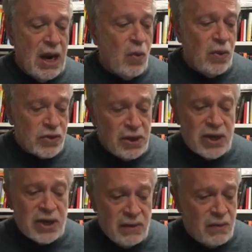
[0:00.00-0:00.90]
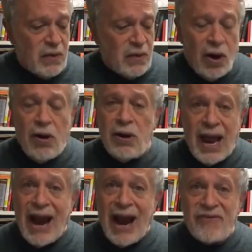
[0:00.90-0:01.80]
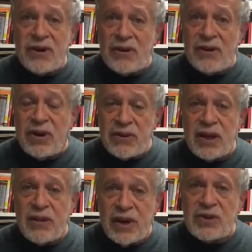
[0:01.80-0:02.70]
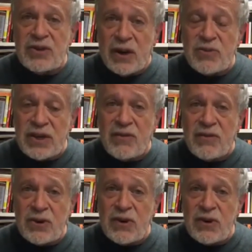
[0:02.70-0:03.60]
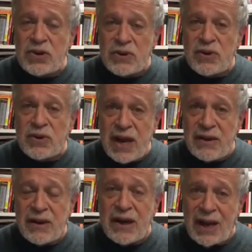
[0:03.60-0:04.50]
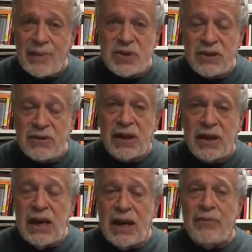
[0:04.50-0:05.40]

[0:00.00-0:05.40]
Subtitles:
Well, Sergi, we all have to vote in the midterms and restore sanity, absolutely.